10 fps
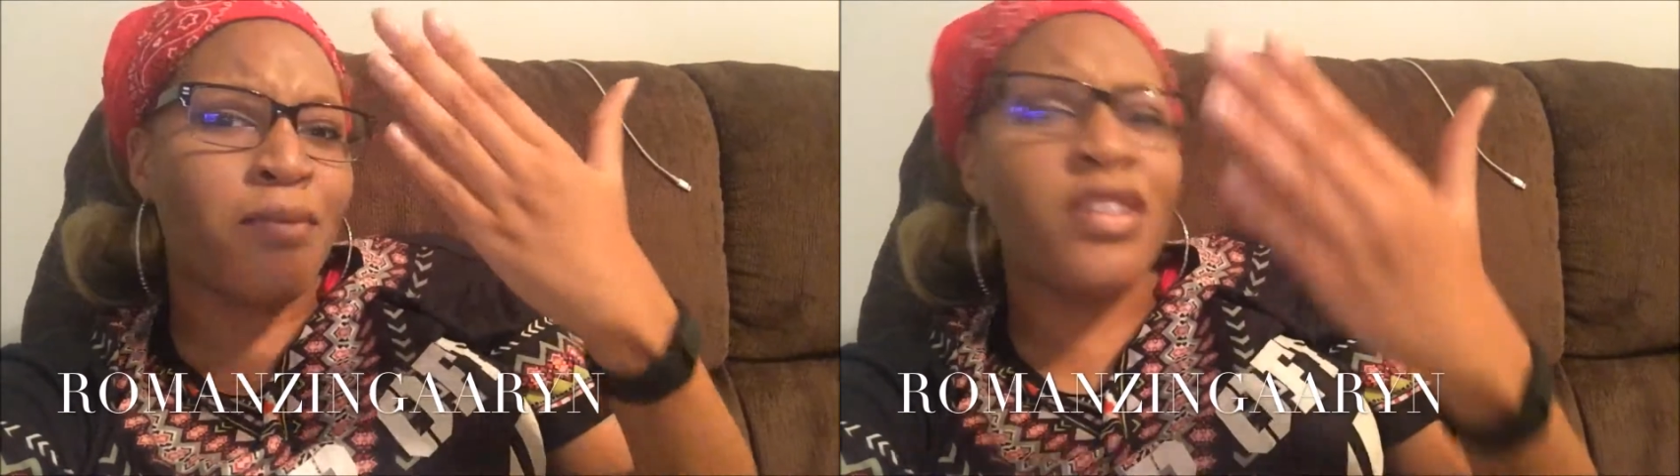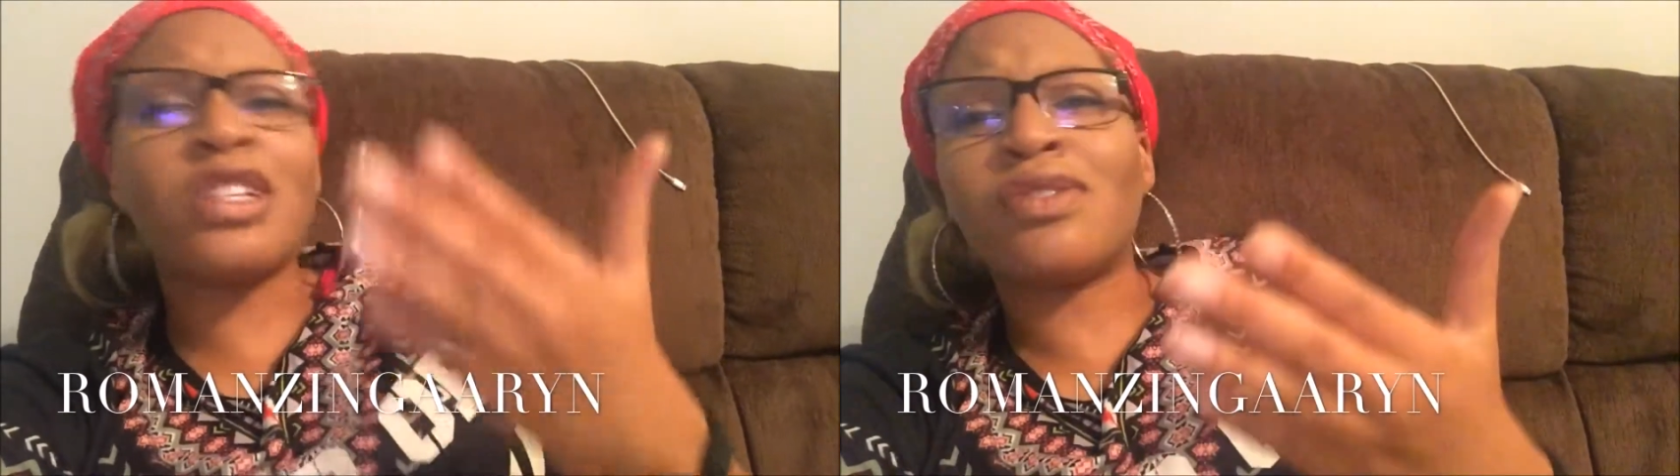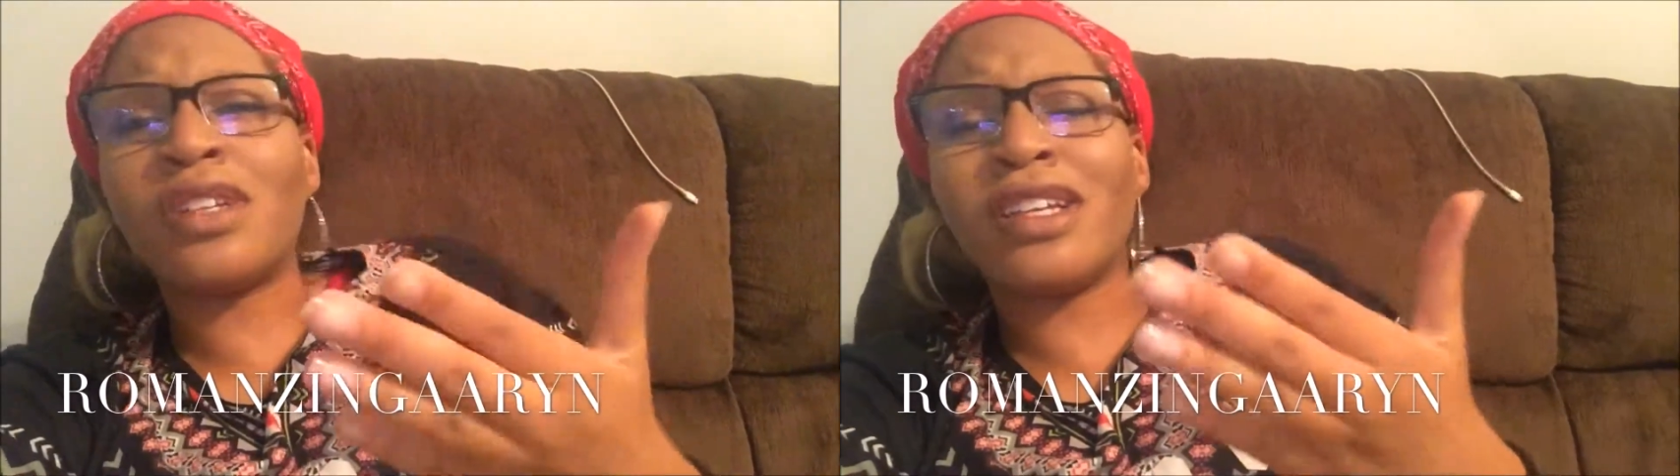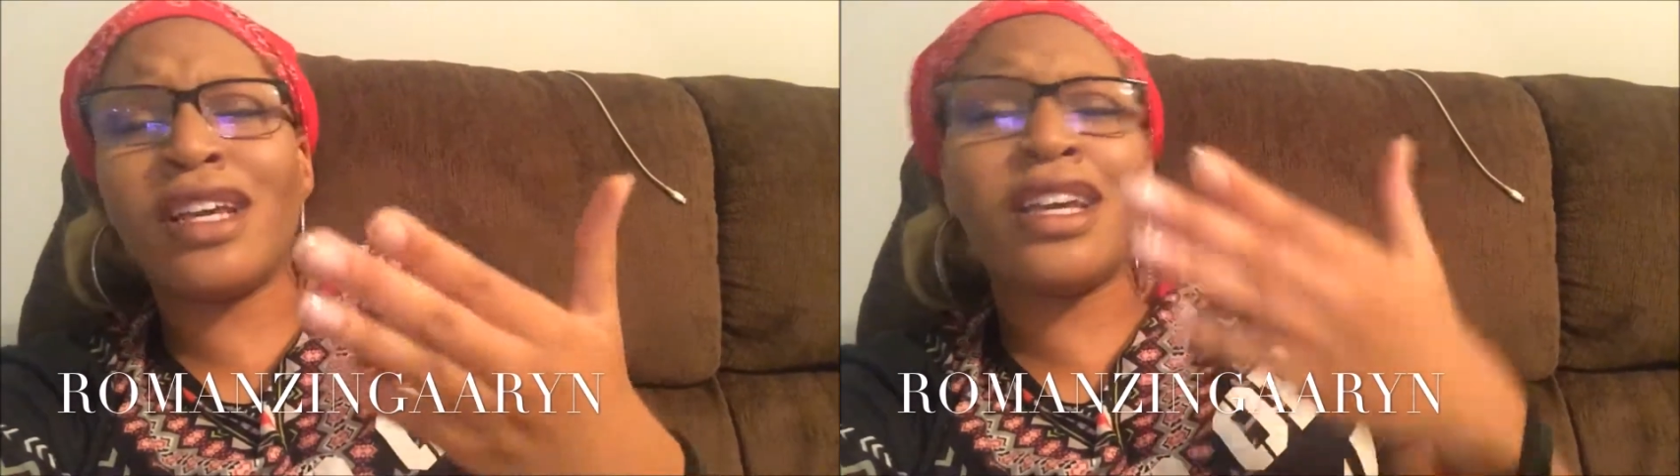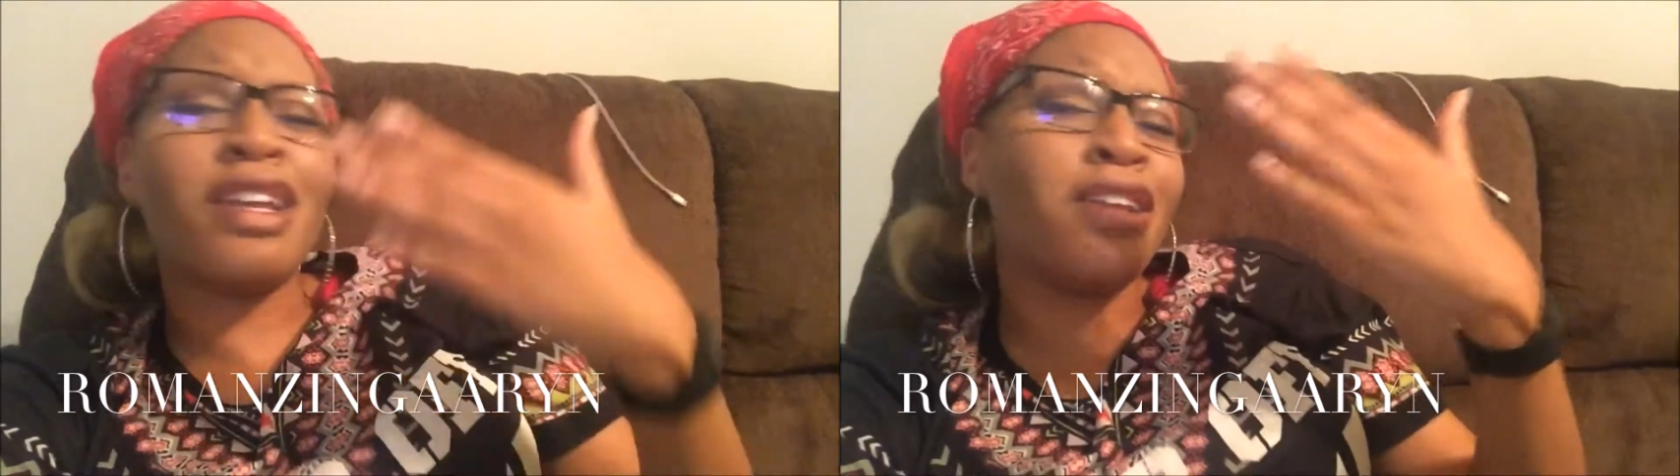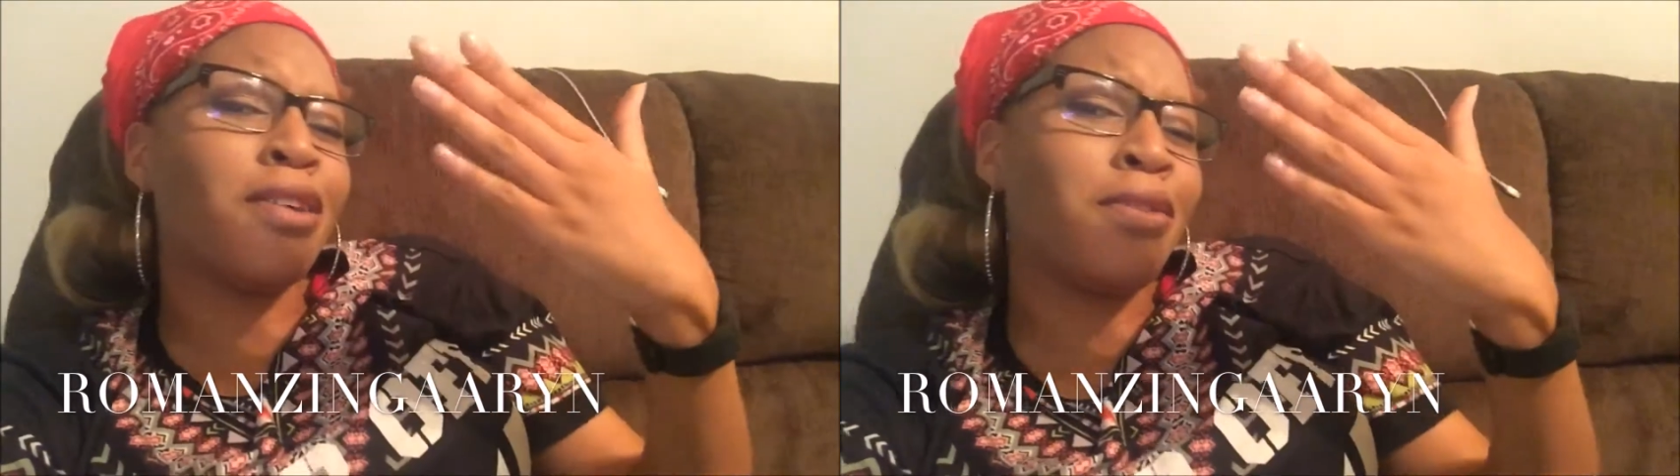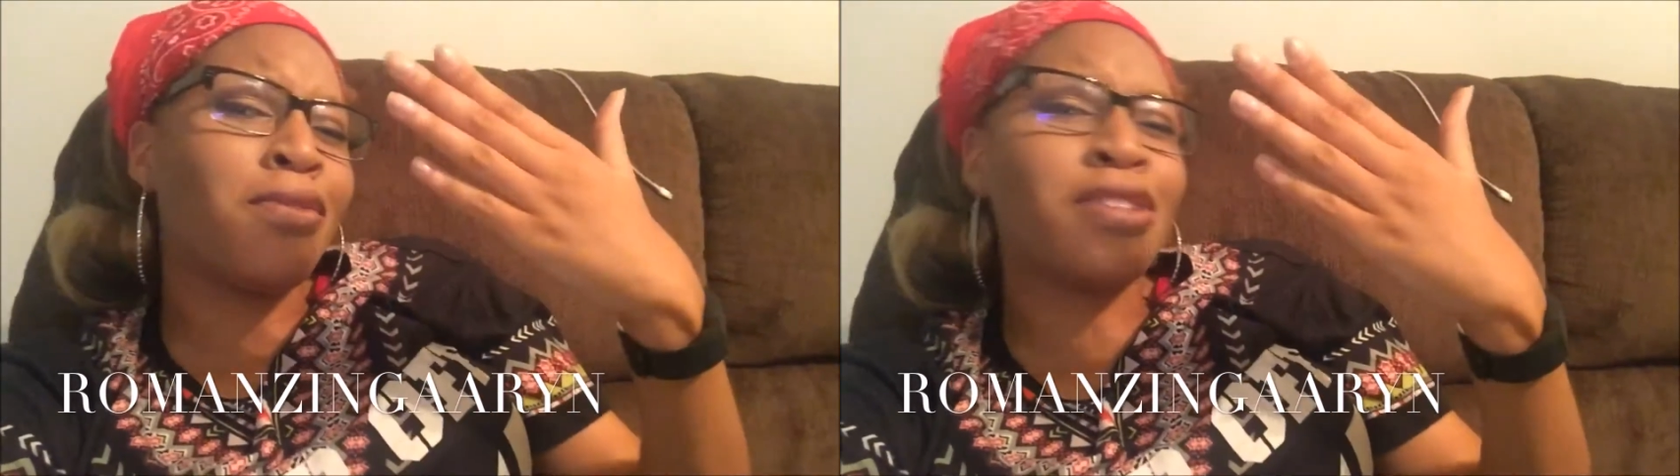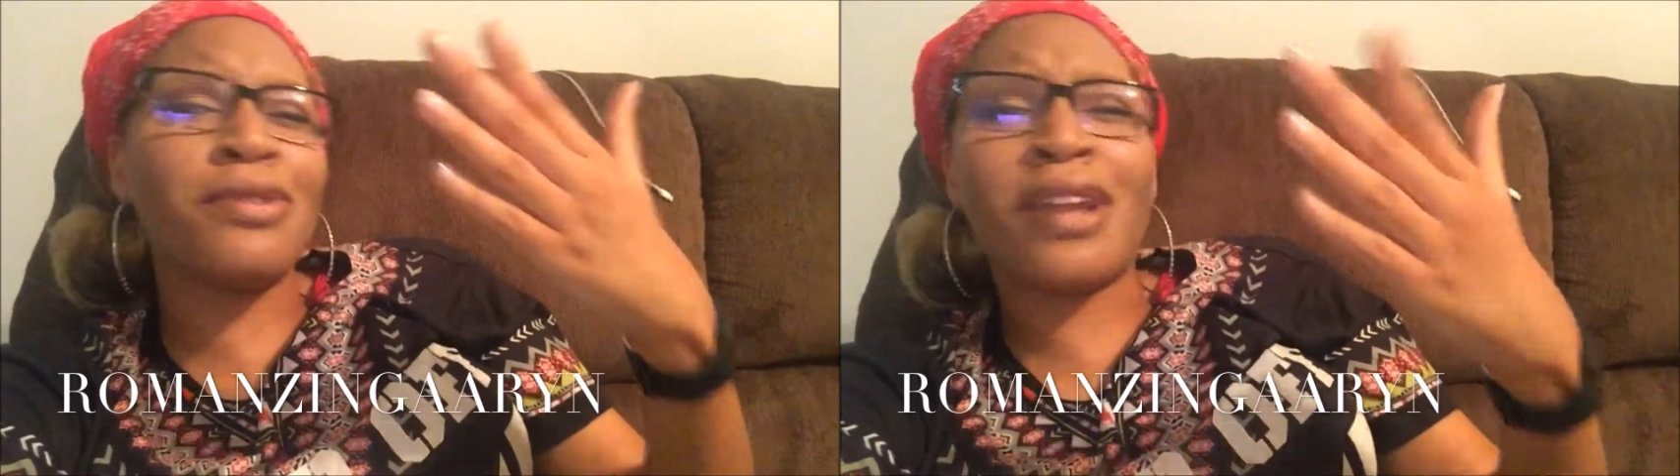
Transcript: visually, you know, so